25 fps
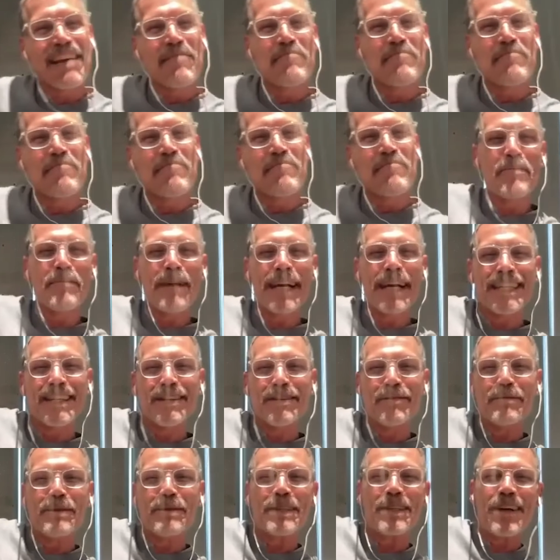can be on my
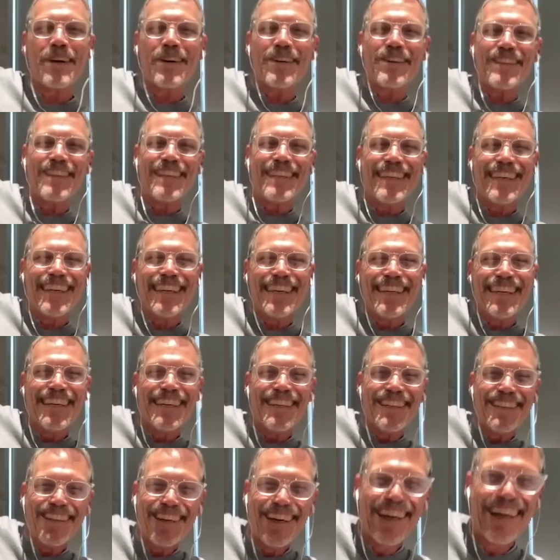tombstone.
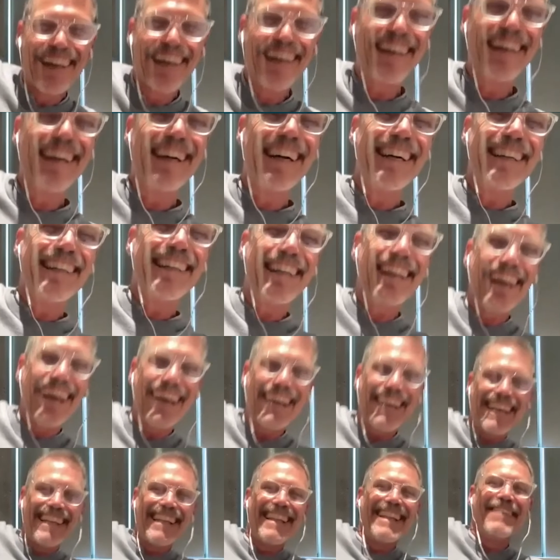
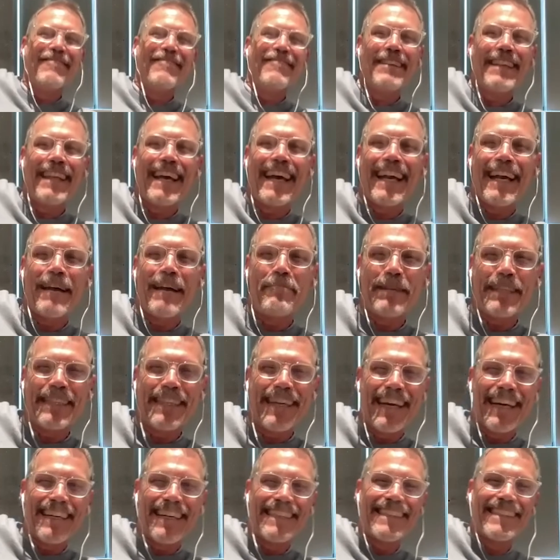I can live with that
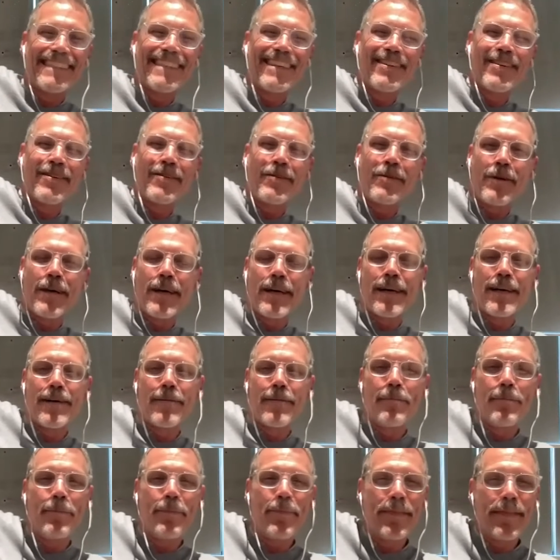epithet.
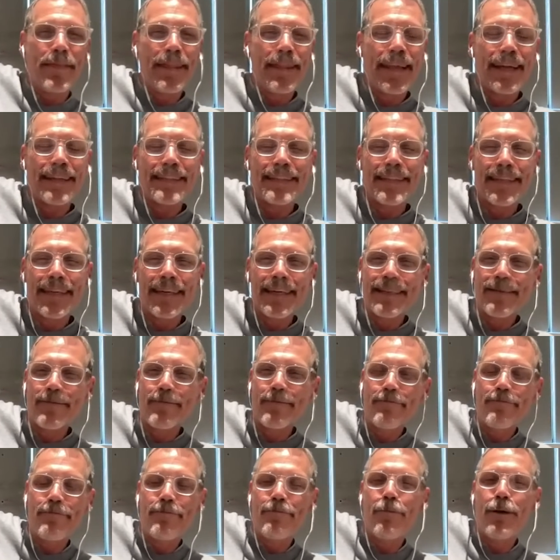So that's kind
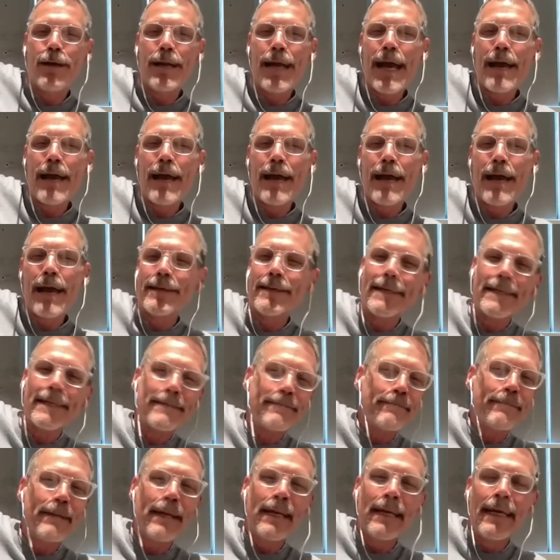of what happened.
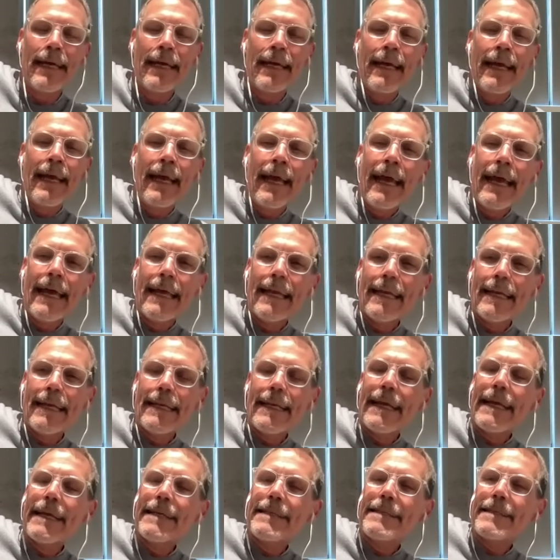And
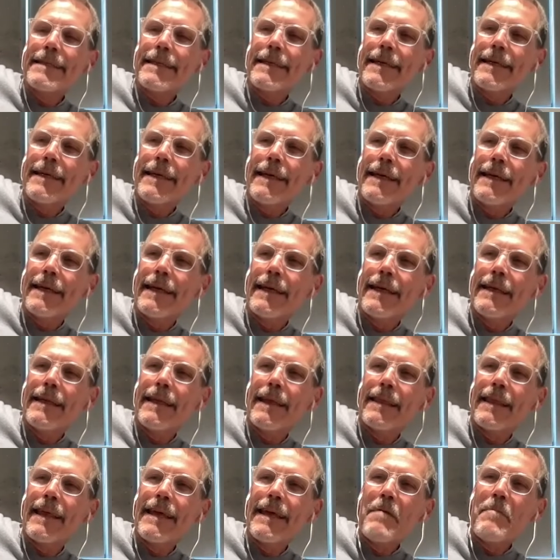it's
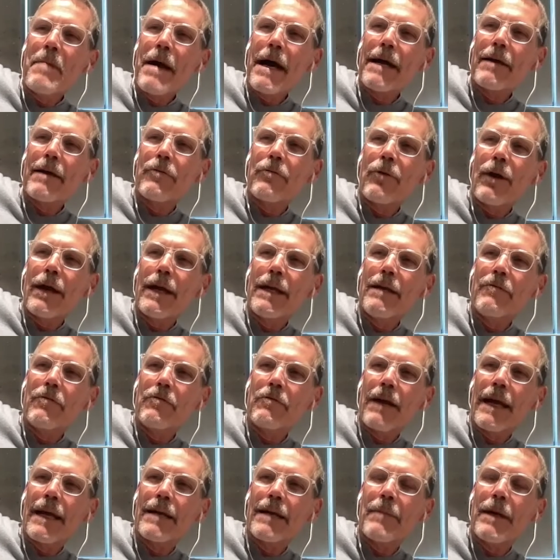the thing about writing
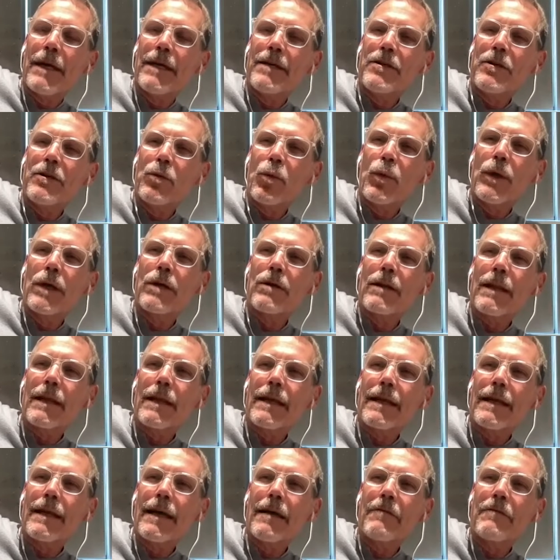for animation,
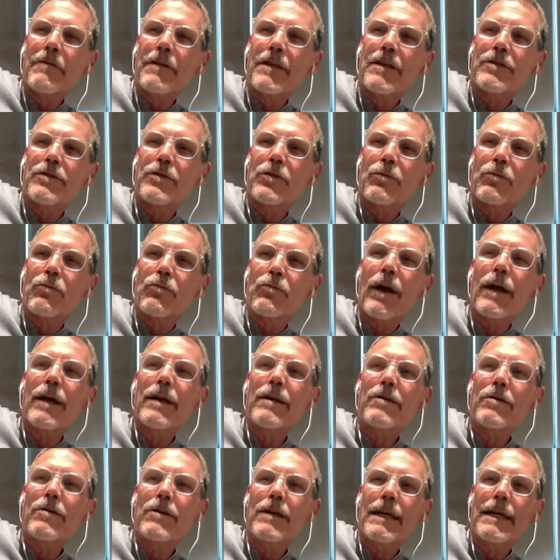weirdly enough, is the
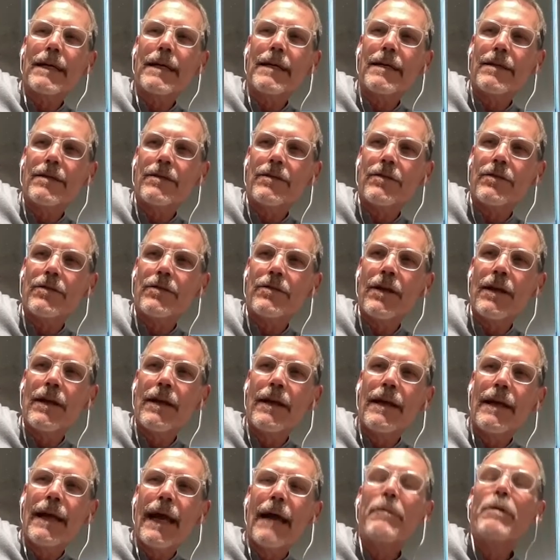writer is.
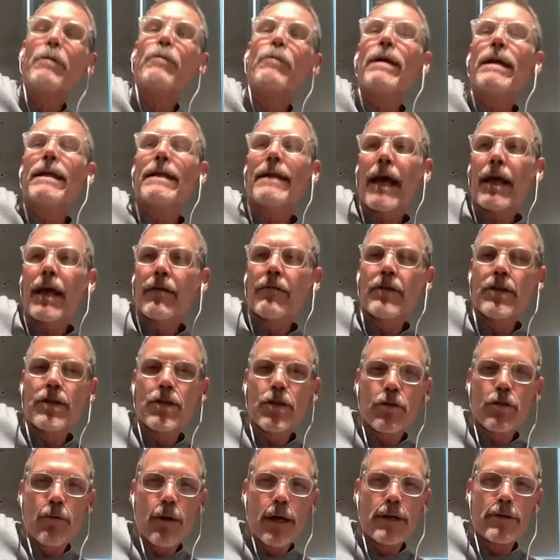I mean, in
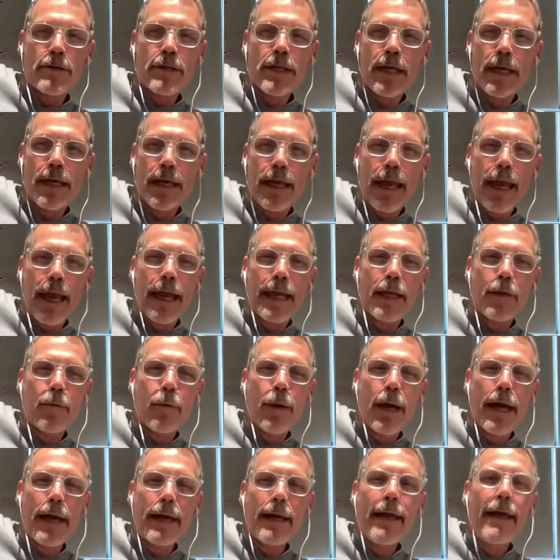television, the writer's king
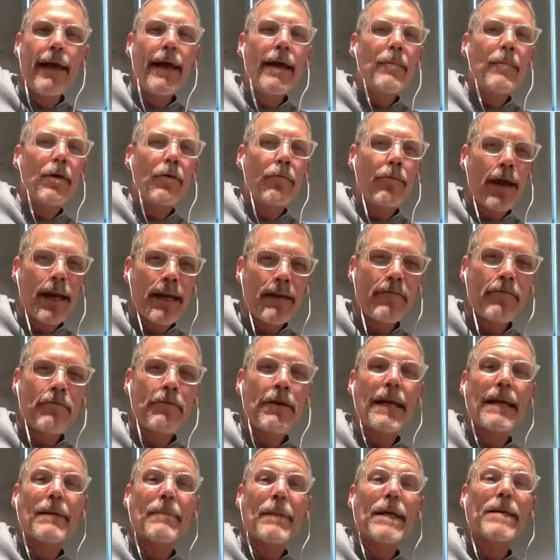anyway, but writing for
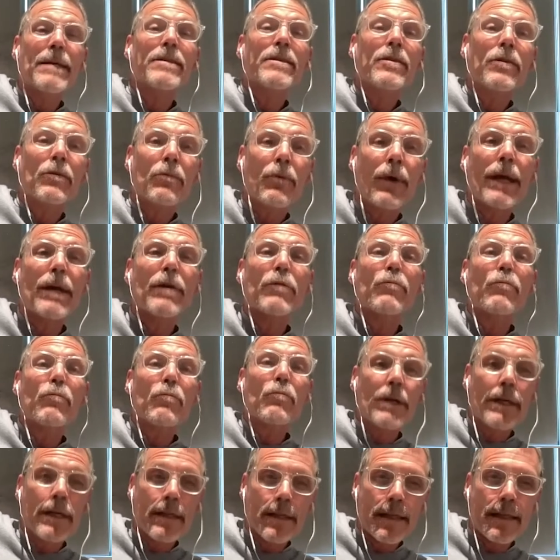animation, the writer
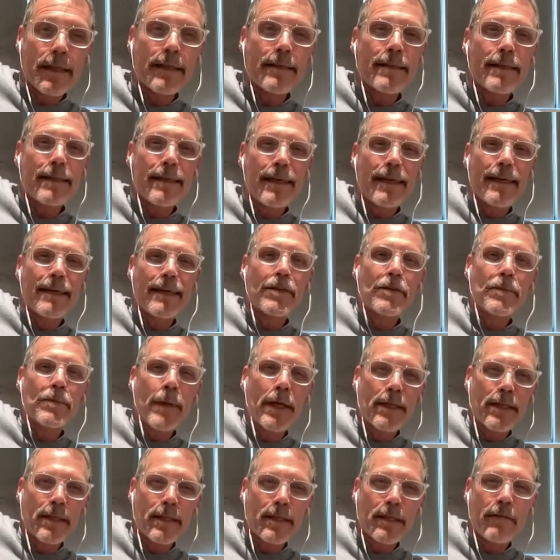really is king,
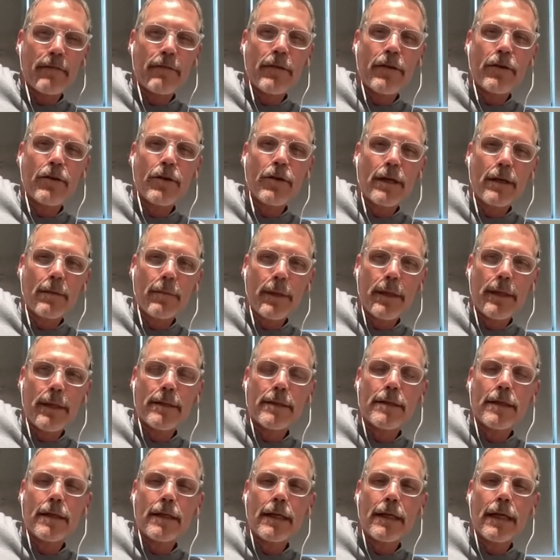especially if you're going to be
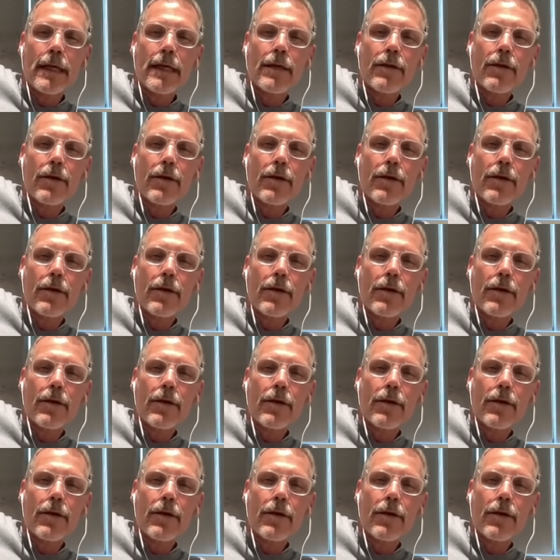sitting in